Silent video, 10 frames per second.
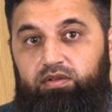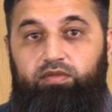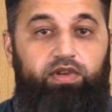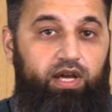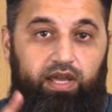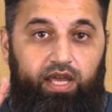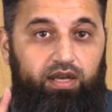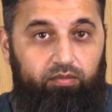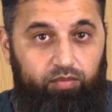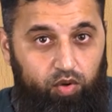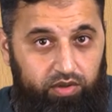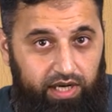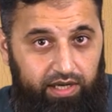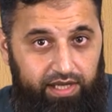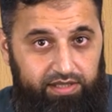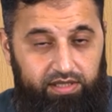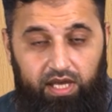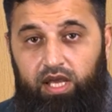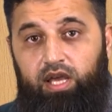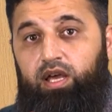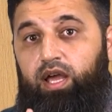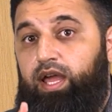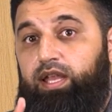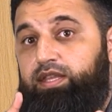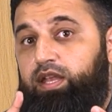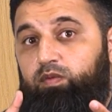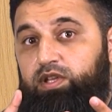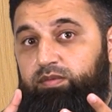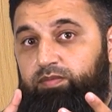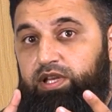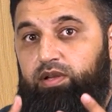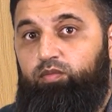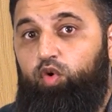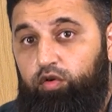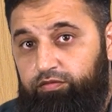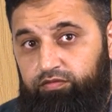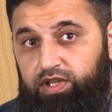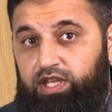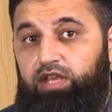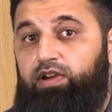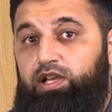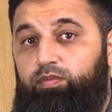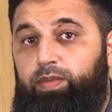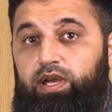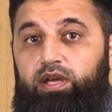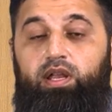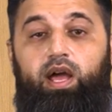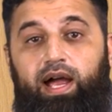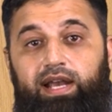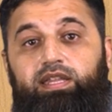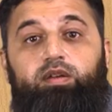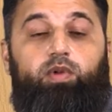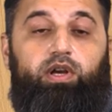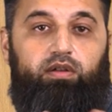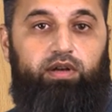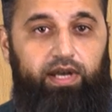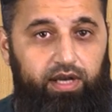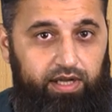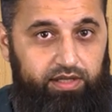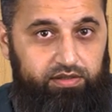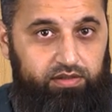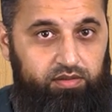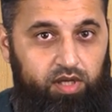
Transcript: So we again compute the index, and then we simply remove the key value pair at that particular index.